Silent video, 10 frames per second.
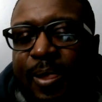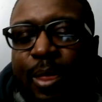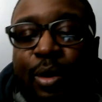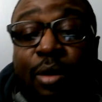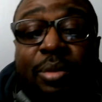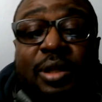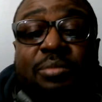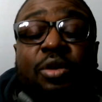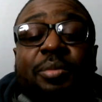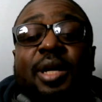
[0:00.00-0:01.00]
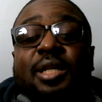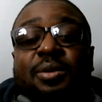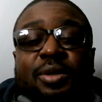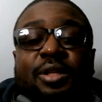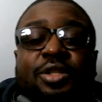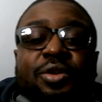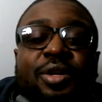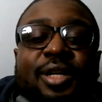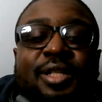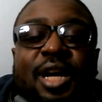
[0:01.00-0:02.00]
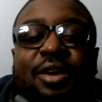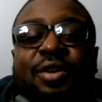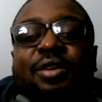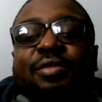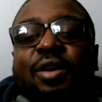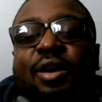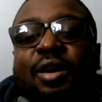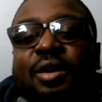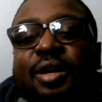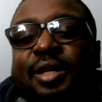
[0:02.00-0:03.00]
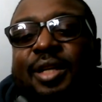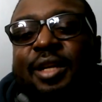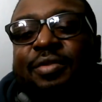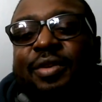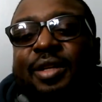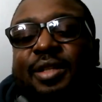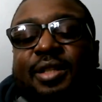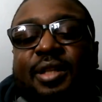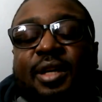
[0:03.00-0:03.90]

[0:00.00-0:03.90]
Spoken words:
We don't blitz more because it would destroy the integrity of our defense.